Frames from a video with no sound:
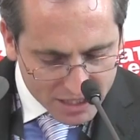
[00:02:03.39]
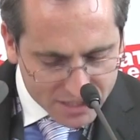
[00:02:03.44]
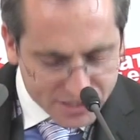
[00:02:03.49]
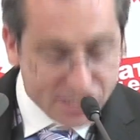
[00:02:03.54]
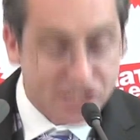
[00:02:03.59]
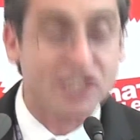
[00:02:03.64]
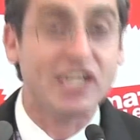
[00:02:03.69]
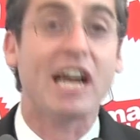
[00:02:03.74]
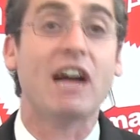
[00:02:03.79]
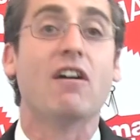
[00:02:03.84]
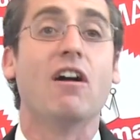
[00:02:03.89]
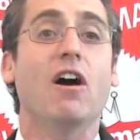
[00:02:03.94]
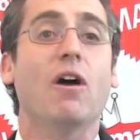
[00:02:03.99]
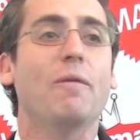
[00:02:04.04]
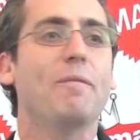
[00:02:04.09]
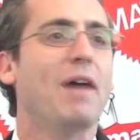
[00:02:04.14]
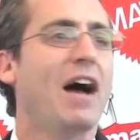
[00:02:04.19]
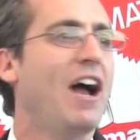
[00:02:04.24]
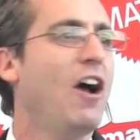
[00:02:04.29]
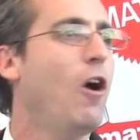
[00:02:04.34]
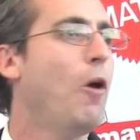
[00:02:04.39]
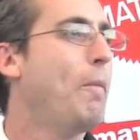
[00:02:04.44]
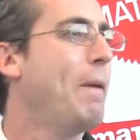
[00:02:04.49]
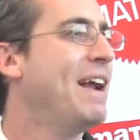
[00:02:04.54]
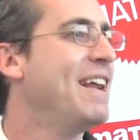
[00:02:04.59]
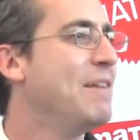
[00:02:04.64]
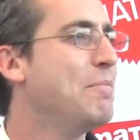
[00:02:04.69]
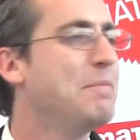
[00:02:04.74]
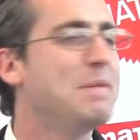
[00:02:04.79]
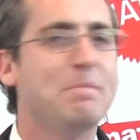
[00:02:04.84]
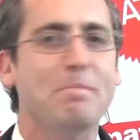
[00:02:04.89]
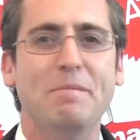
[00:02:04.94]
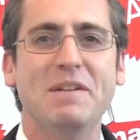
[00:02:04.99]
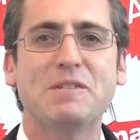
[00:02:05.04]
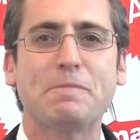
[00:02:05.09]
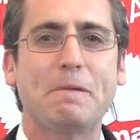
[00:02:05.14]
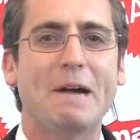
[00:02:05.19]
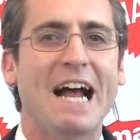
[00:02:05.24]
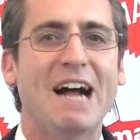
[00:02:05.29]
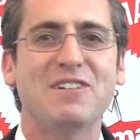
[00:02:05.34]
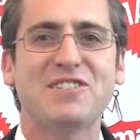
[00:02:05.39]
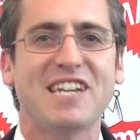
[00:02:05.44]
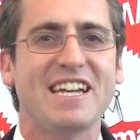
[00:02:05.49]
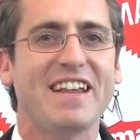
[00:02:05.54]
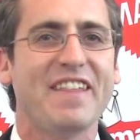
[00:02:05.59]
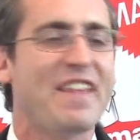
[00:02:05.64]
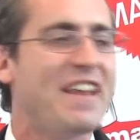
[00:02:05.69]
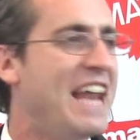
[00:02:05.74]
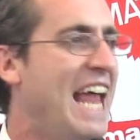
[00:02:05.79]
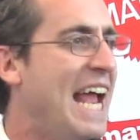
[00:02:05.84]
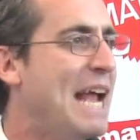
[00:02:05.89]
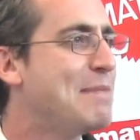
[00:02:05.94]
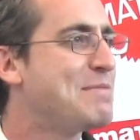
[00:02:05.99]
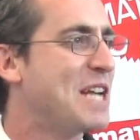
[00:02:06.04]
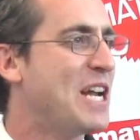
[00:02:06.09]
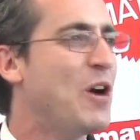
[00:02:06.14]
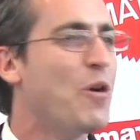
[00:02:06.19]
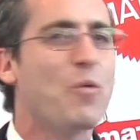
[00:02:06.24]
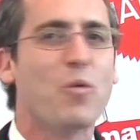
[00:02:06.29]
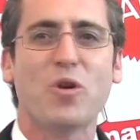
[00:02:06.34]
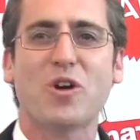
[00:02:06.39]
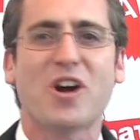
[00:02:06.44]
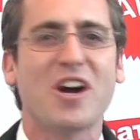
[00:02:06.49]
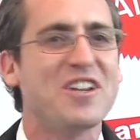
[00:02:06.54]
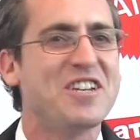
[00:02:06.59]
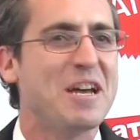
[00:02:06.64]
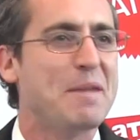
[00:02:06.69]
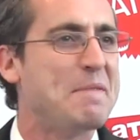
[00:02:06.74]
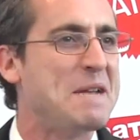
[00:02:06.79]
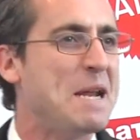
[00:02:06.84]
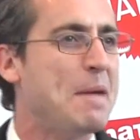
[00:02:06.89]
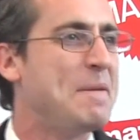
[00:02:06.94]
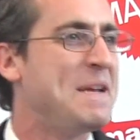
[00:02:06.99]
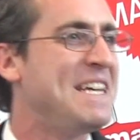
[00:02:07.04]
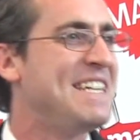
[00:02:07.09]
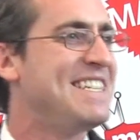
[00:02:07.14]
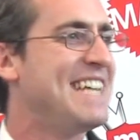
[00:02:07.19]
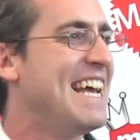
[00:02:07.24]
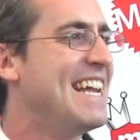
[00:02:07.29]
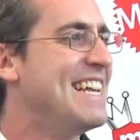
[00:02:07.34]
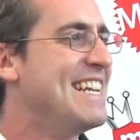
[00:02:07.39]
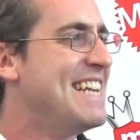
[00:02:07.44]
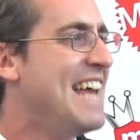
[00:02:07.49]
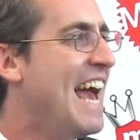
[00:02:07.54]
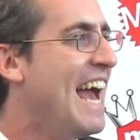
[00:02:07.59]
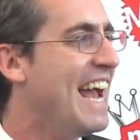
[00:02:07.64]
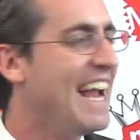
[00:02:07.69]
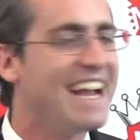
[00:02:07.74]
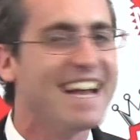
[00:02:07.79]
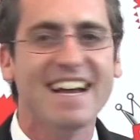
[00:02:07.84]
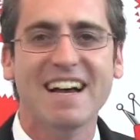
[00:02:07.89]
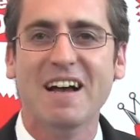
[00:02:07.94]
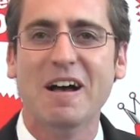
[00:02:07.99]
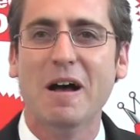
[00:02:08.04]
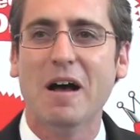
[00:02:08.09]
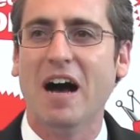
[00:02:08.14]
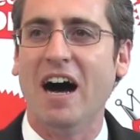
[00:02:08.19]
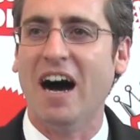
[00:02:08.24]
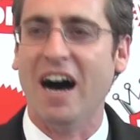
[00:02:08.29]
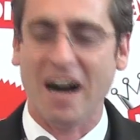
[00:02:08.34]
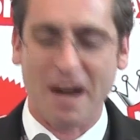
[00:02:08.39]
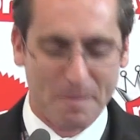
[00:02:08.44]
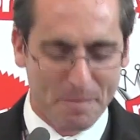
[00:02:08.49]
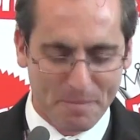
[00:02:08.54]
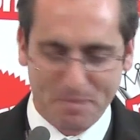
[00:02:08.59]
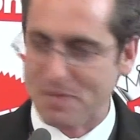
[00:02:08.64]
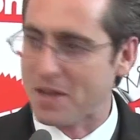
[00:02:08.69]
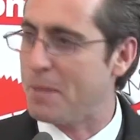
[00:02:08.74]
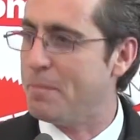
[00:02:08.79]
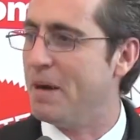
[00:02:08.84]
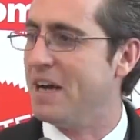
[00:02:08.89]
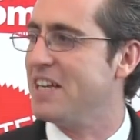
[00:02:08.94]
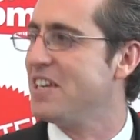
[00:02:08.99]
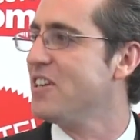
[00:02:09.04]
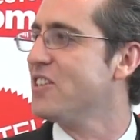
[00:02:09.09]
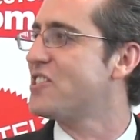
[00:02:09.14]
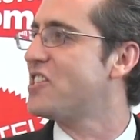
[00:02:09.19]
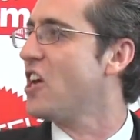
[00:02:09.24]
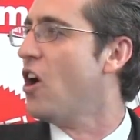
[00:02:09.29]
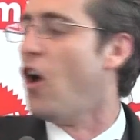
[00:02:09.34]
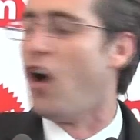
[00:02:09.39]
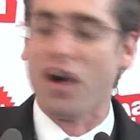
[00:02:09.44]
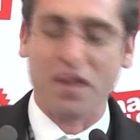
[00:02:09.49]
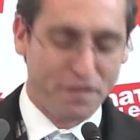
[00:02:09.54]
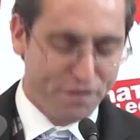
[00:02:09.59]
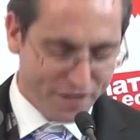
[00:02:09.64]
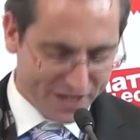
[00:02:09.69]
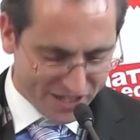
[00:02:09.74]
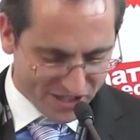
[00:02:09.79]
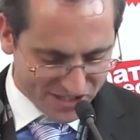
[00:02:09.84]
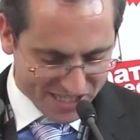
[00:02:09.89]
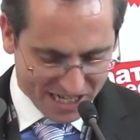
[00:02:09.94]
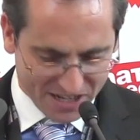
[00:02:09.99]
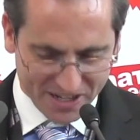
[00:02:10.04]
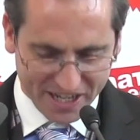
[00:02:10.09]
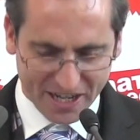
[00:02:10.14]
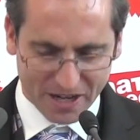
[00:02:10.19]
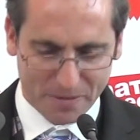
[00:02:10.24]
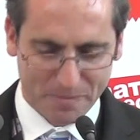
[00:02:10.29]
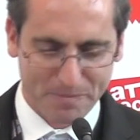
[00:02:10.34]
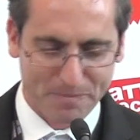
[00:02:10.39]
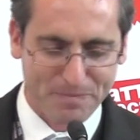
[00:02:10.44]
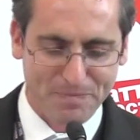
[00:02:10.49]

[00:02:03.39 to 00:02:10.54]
Cesaro. Hope I didn't mispronounce any of the names. I don't work on WWE day to day, but you'll see all the figures out here.